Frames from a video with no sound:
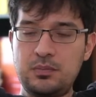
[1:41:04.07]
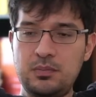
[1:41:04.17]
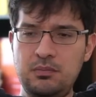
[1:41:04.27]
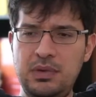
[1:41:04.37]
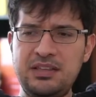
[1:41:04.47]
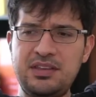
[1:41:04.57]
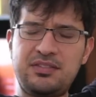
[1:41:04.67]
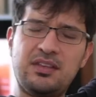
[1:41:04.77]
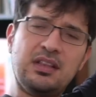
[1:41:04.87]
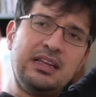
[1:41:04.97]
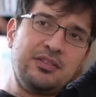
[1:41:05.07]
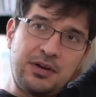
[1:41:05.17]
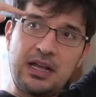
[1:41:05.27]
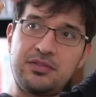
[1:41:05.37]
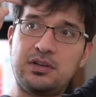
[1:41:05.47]
because it
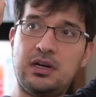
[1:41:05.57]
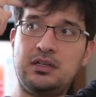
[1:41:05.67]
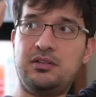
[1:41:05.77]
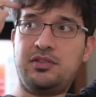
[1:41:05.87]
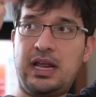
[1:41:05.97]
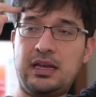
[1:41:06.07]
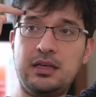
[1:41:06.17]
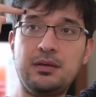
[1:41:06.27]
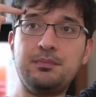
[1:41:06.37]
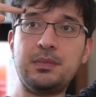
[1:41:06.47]
solidifies your understanding.